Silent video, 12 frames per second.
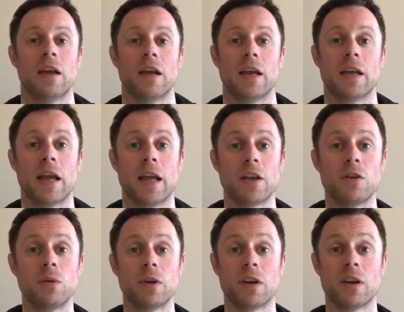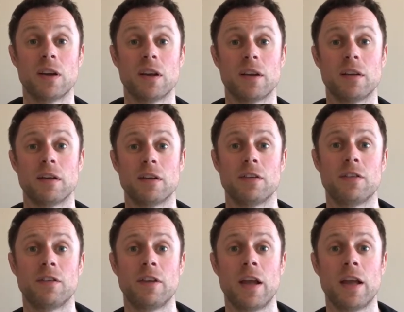Again, you can
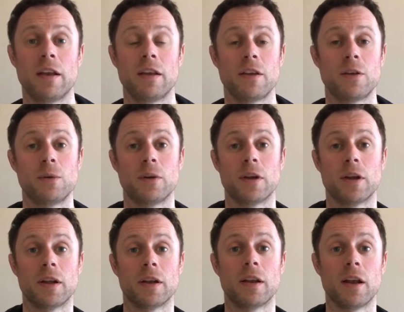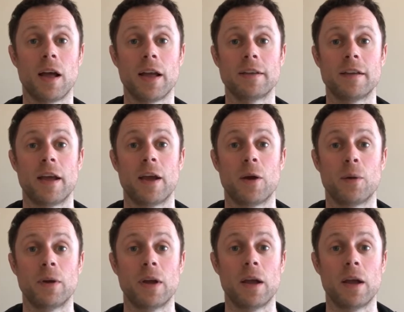sit, you can lie down.